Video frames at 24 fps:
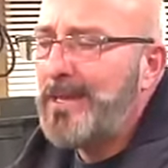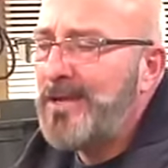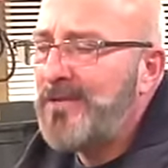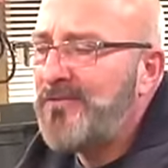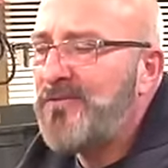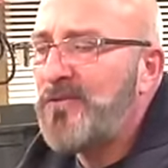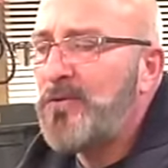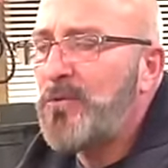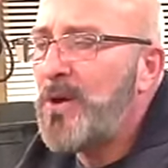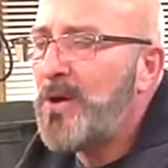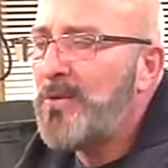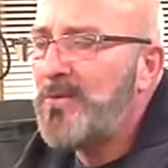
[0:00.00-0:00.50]

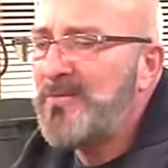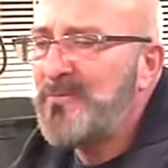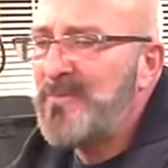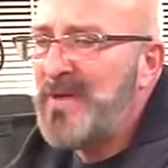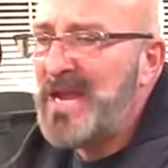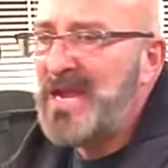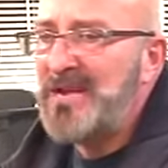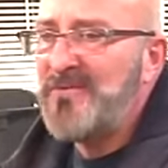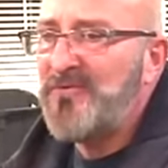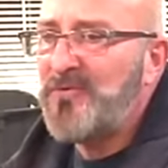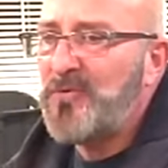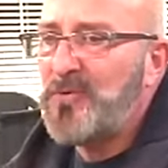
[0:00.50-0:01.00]
For what we
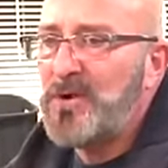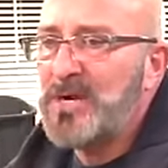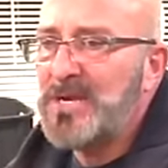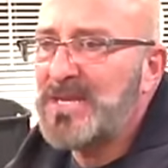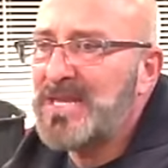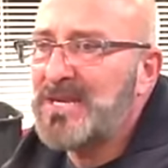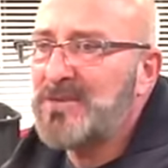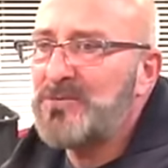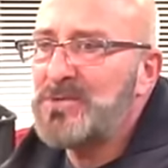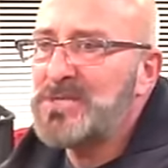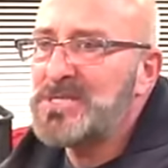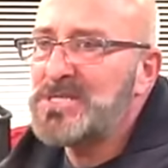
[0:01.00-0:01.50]
paid for it,
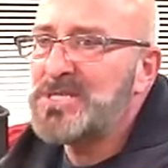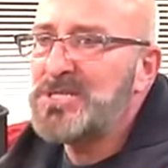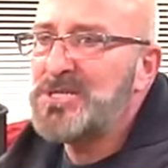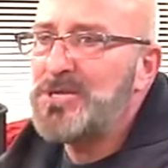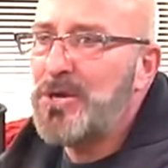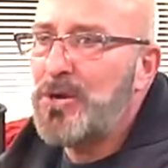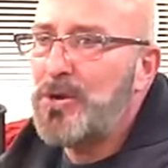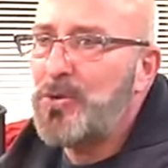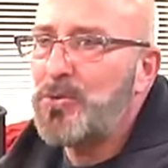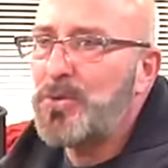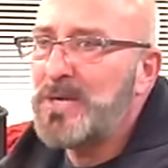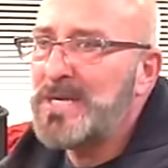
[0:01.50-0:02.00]
there was
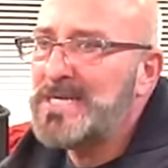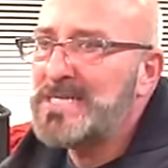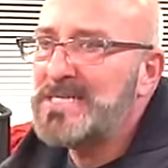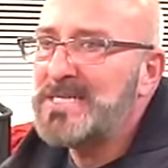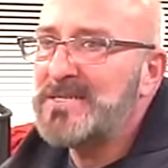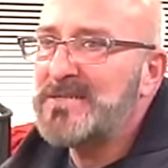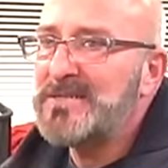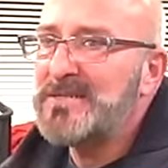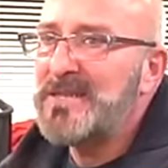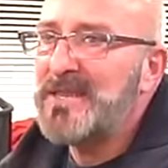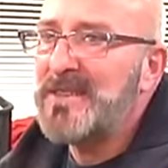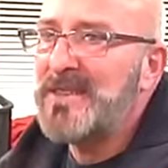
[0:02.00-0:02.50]
no
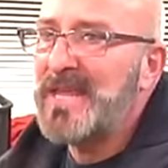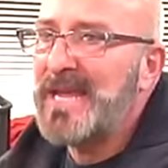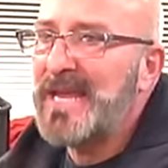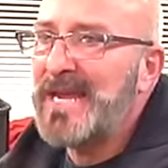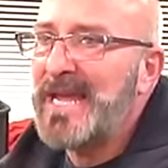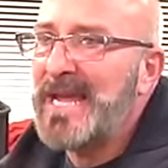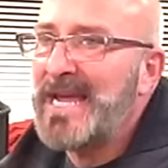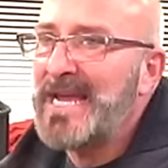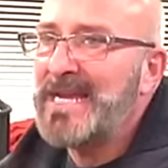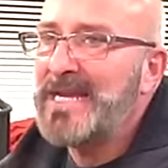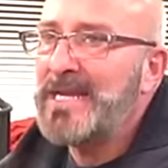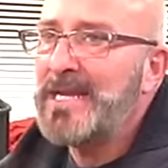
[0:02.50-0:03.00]
reason that
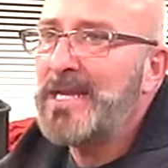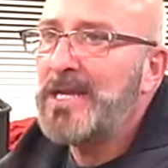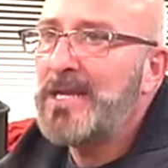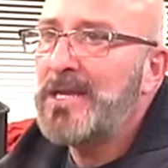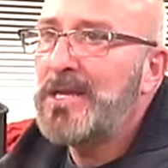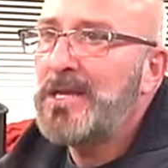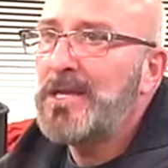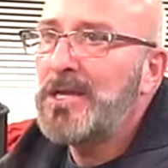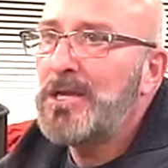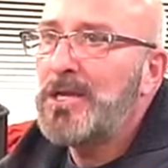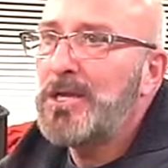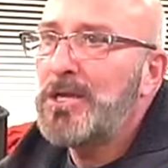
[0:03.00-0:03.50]
I
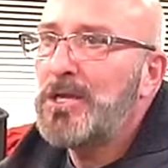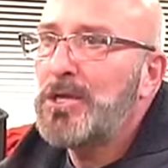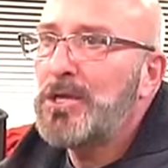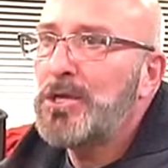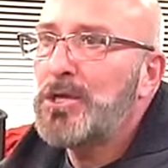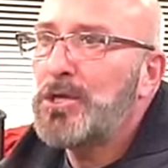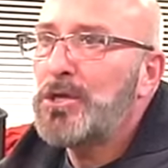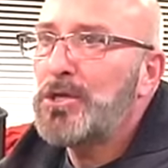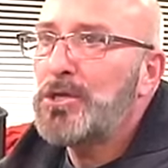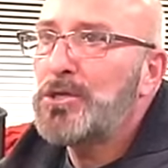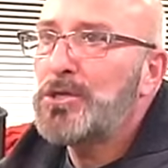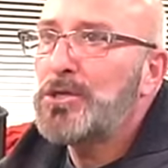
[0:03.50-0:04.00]

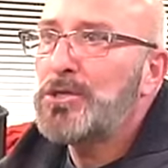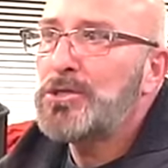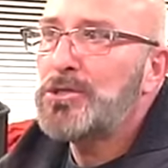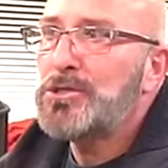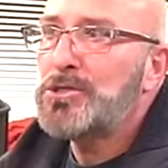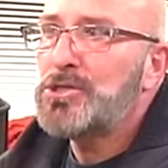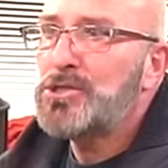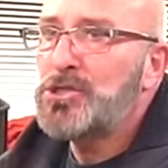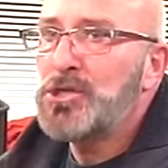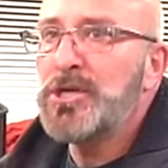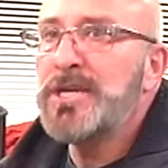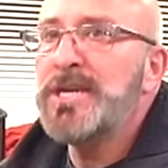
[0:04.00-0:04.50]

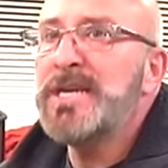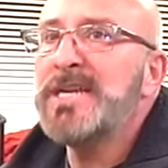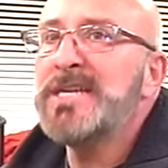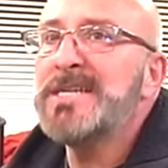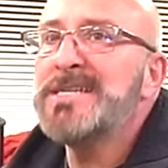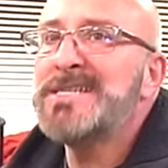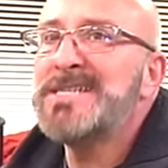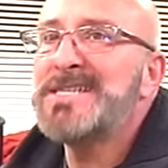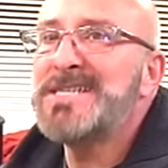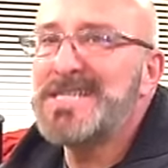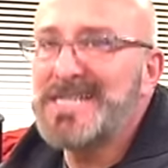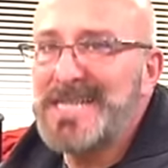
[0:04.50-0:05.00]

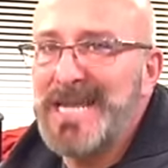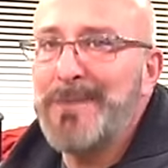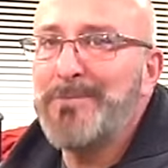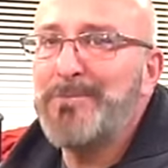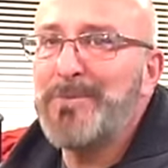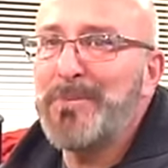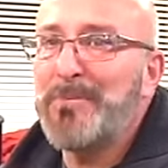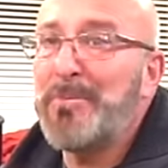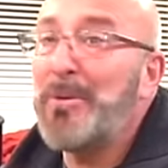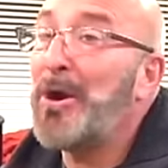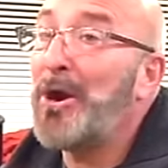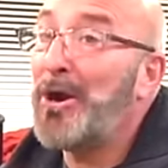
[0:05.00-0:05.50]
shouldn't skip
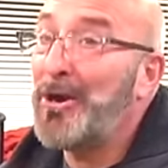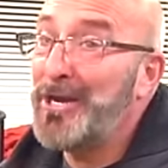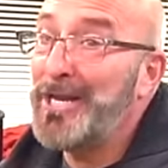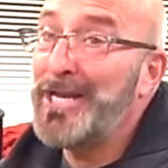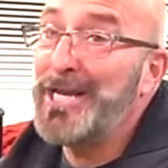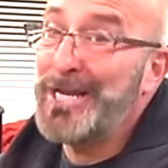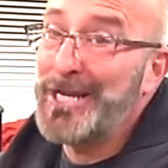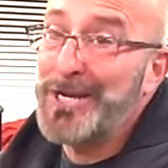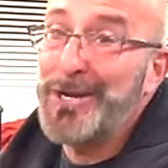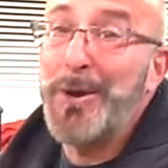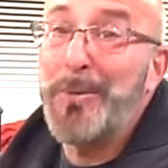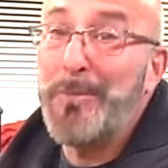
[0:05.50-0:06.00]
the party
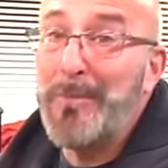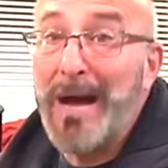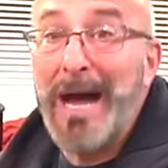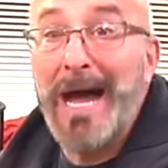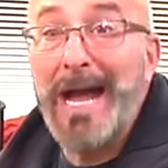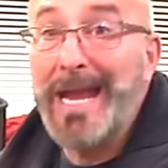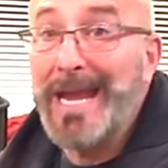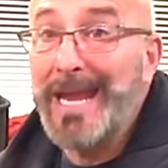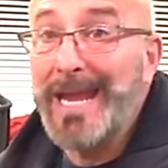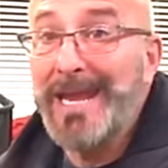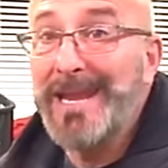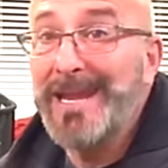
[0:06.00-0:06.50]
and go
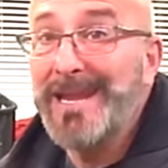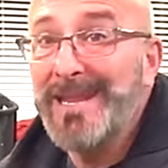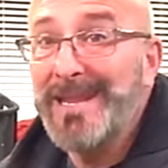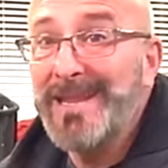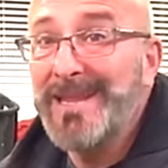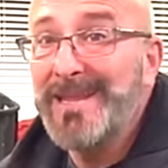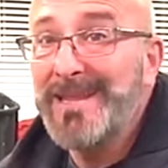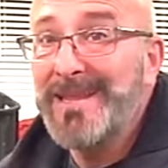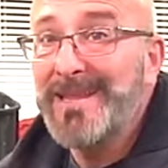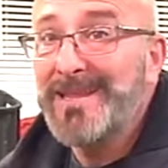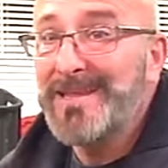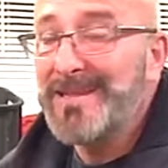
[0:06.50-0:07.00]
buy it.
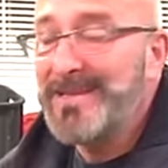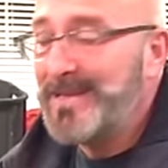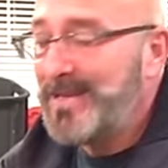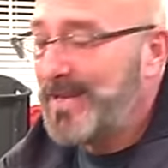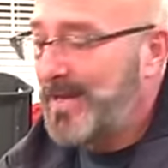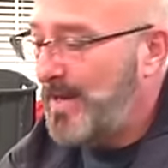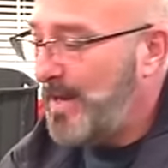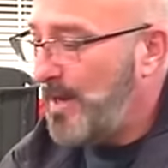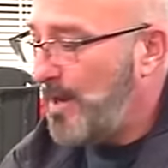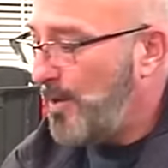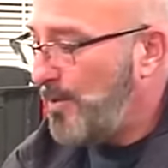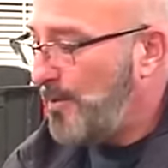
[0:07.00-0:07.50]
Absolutely.
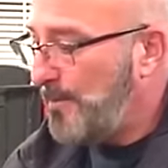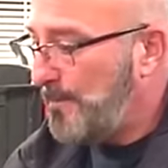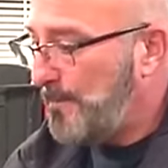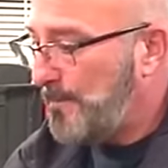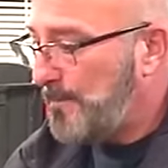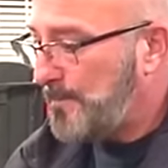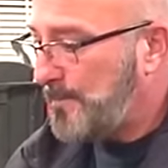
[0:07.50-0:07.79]
You know? we,